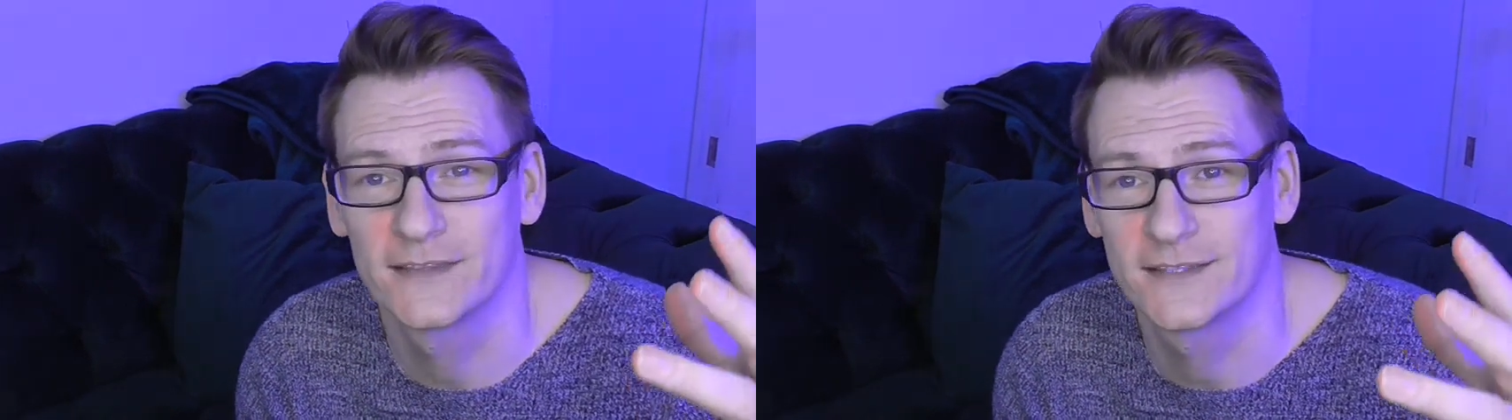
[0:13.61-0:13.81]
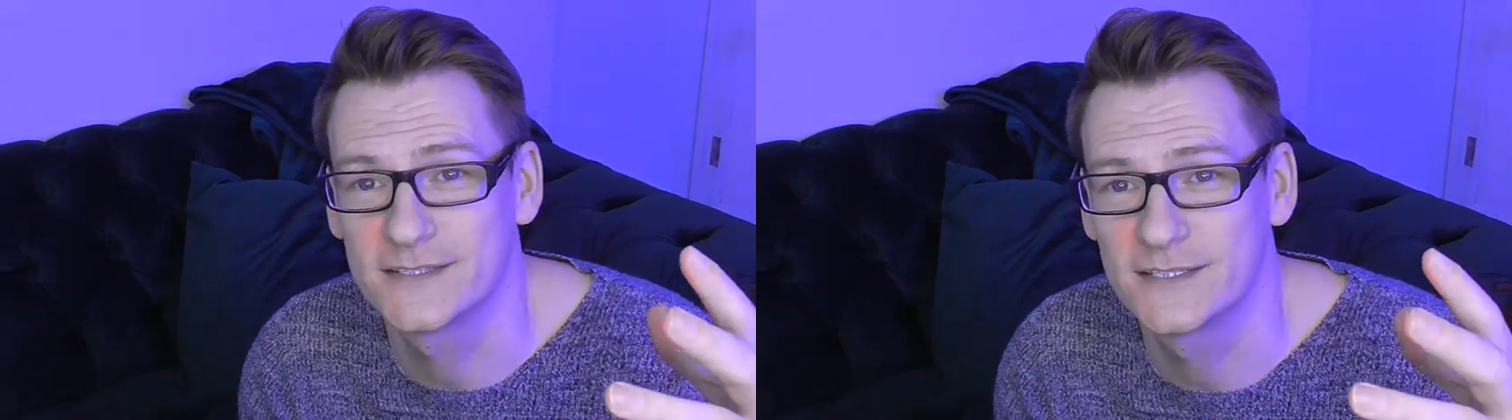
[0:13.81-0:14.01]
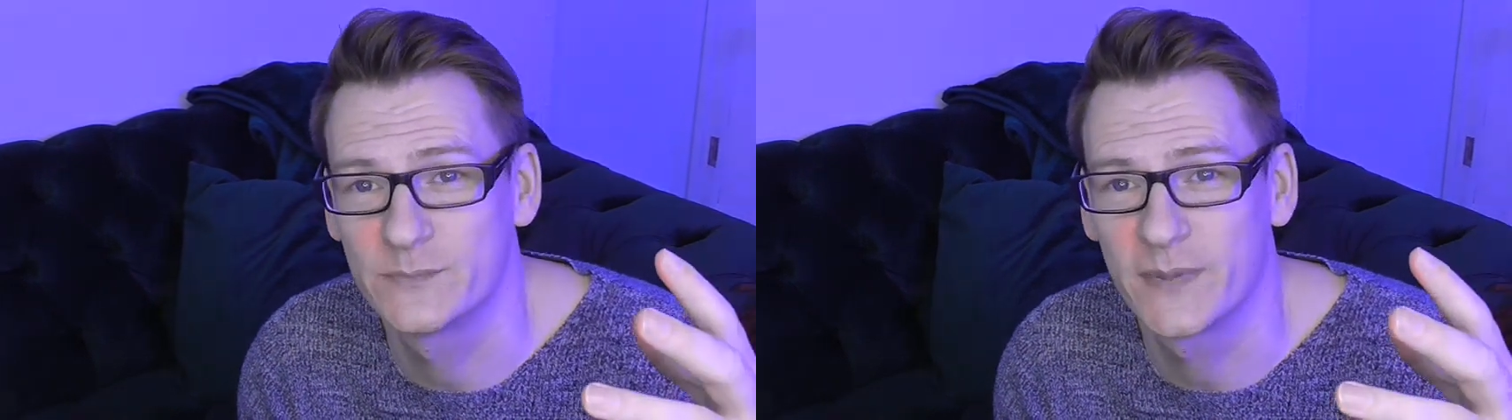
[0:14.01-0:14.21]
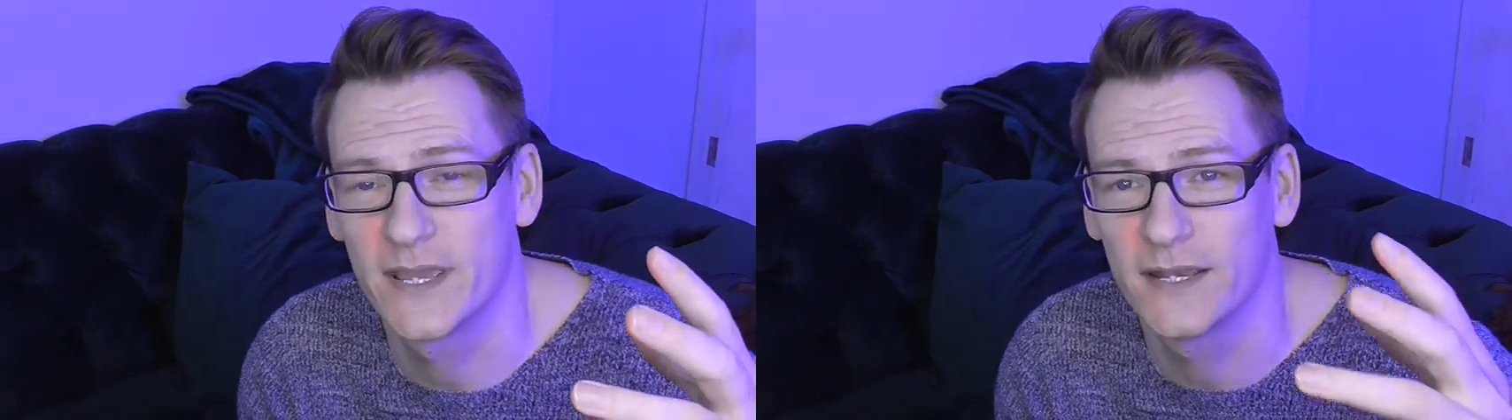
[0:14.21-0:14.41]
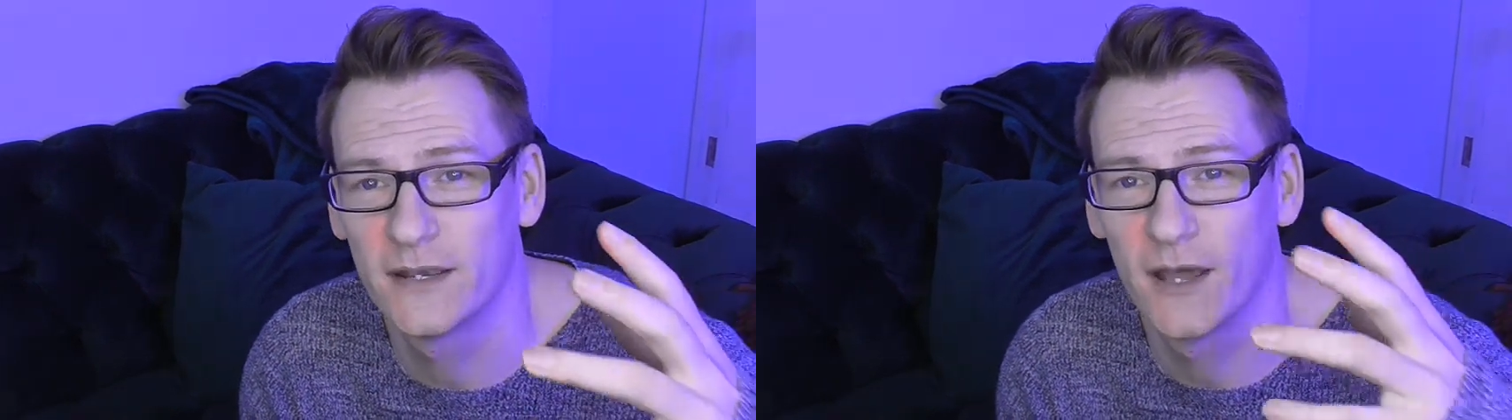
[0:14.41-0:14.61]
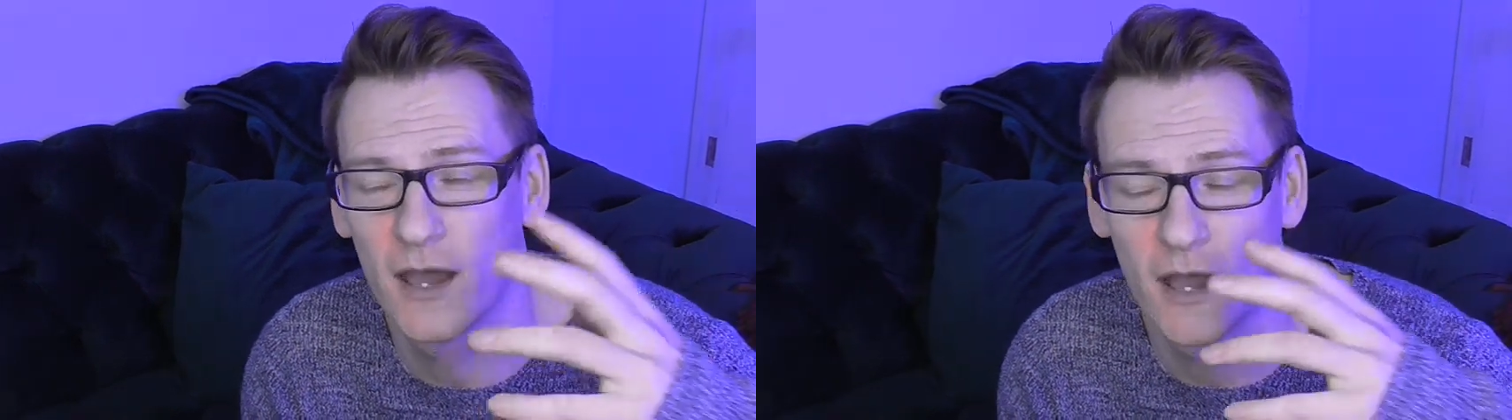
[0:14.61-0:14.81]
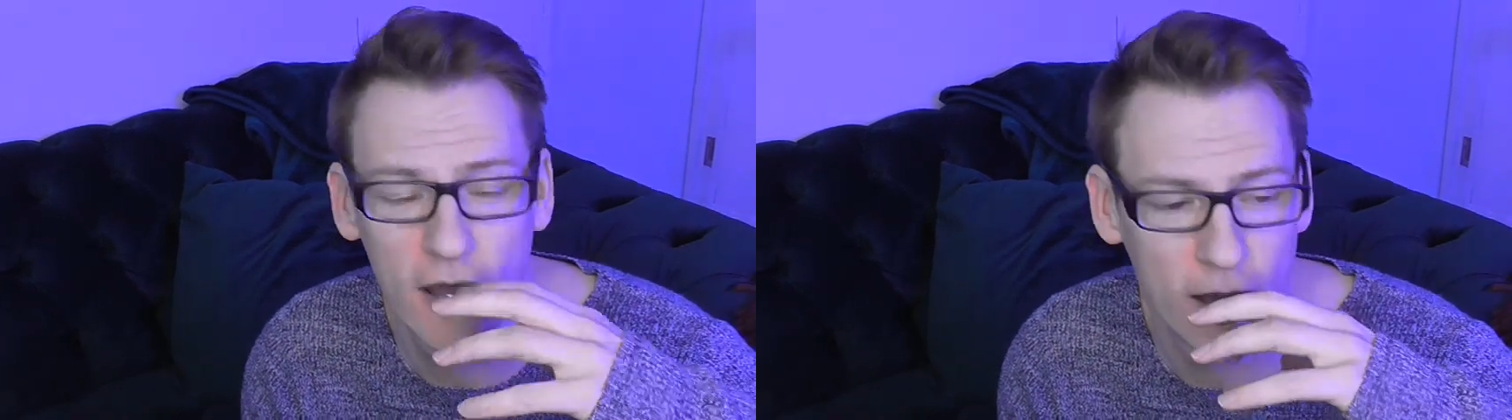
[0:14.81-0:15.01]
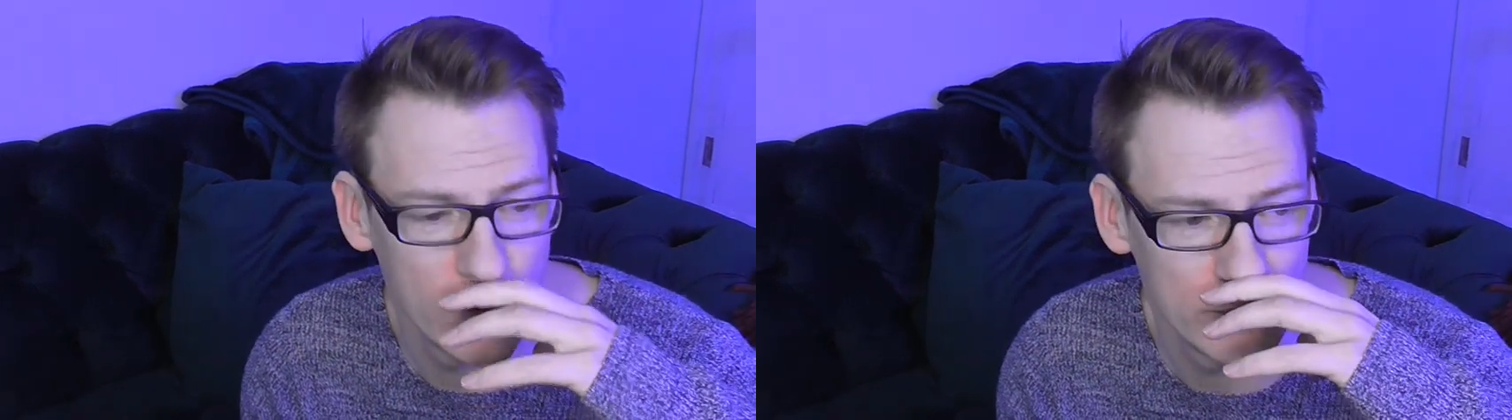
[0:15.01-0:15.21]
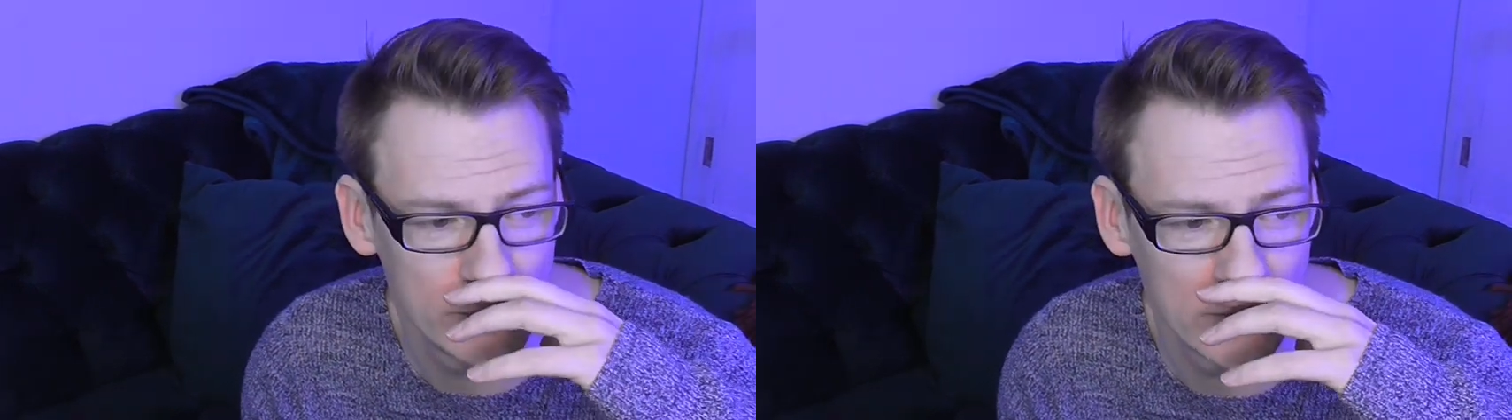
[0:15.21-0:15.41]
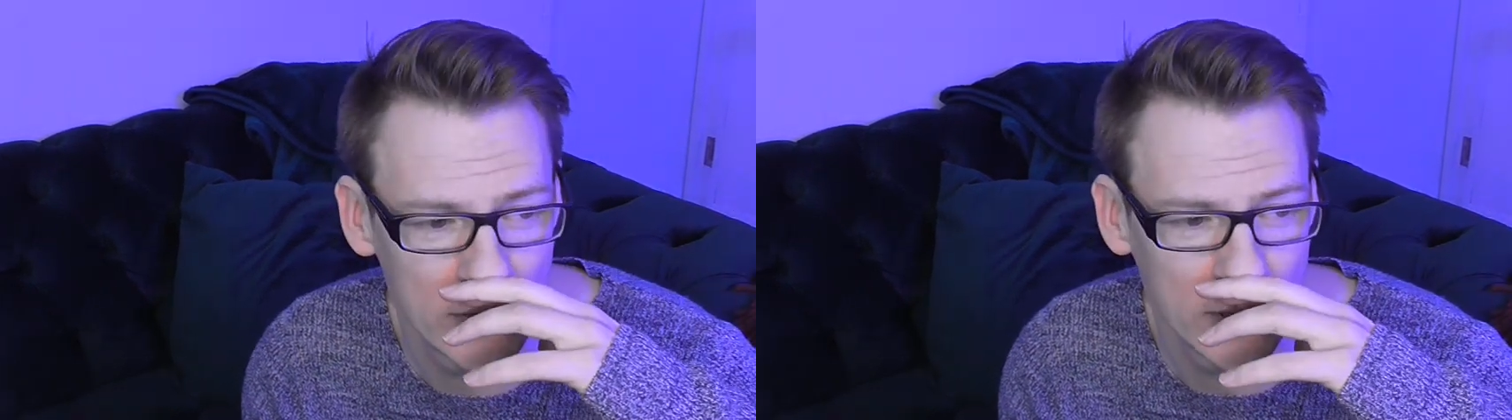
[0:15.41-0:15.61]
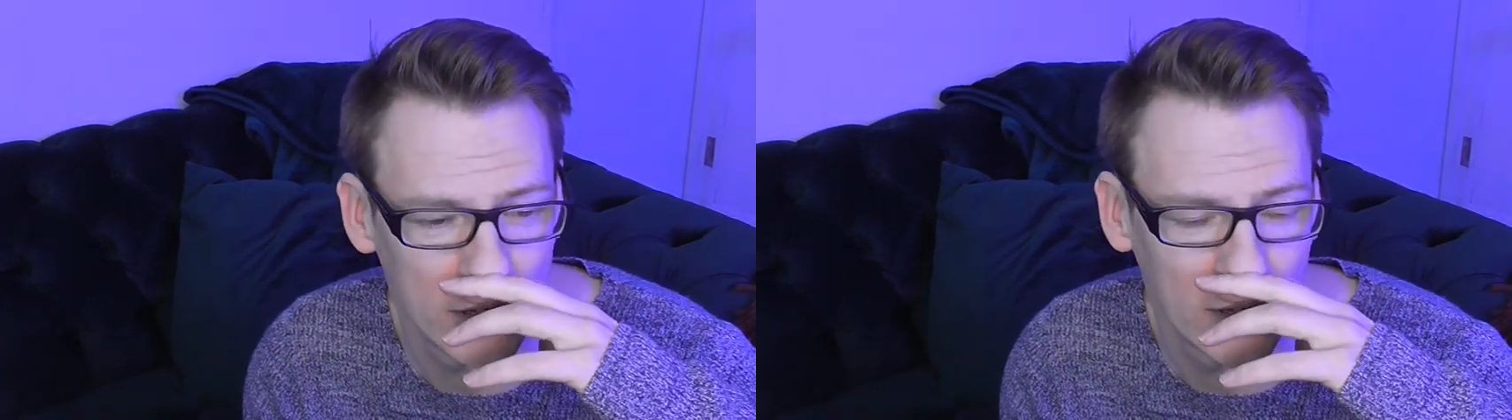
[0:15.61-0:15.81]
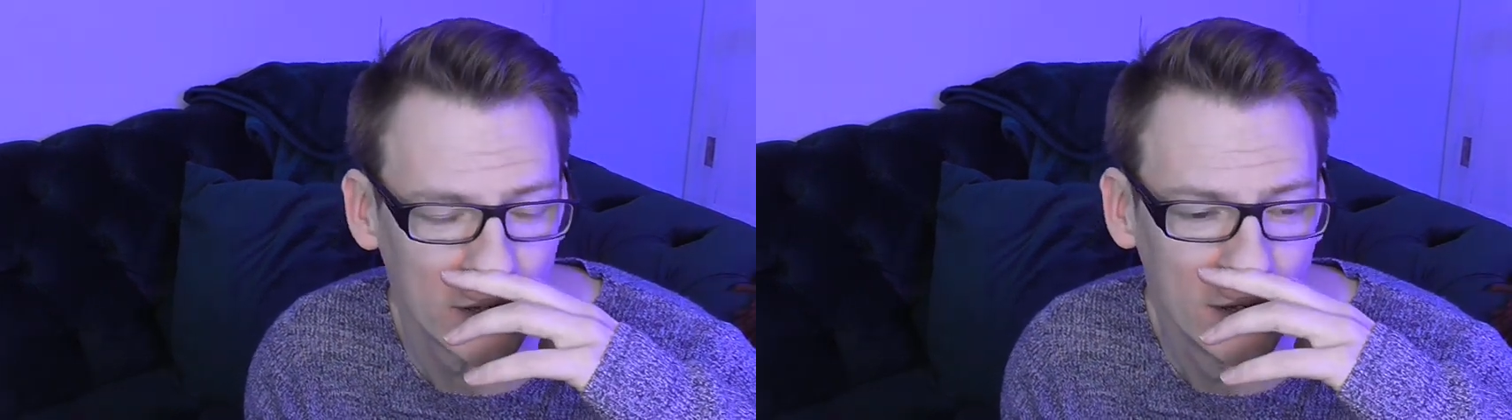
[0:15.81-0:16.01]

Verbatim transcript: this has been. Um, uh,